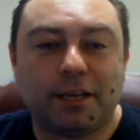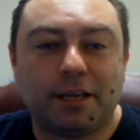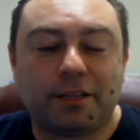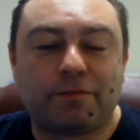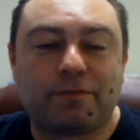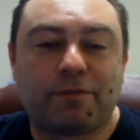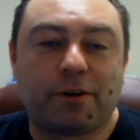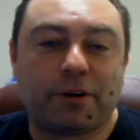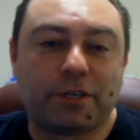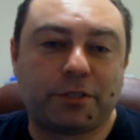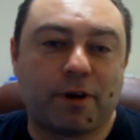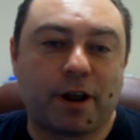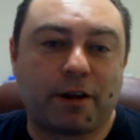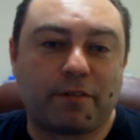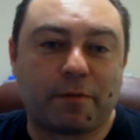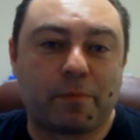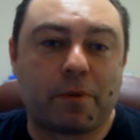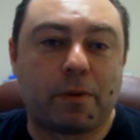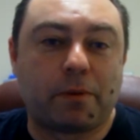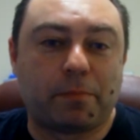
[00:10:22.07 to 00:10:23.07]
the first round
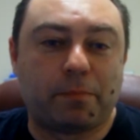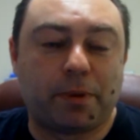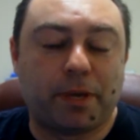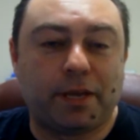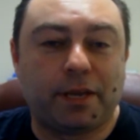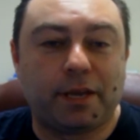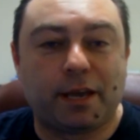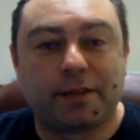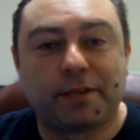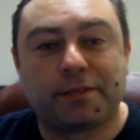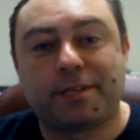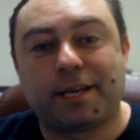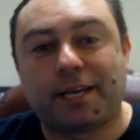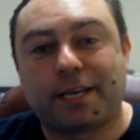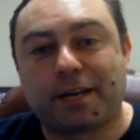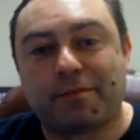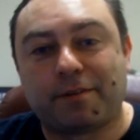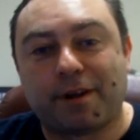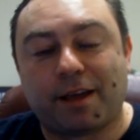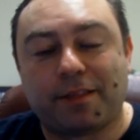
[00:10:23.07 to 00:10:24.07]
for PPP. What you're
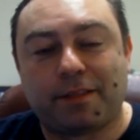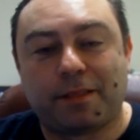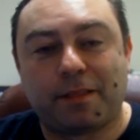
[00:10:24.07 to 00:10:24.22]
saying is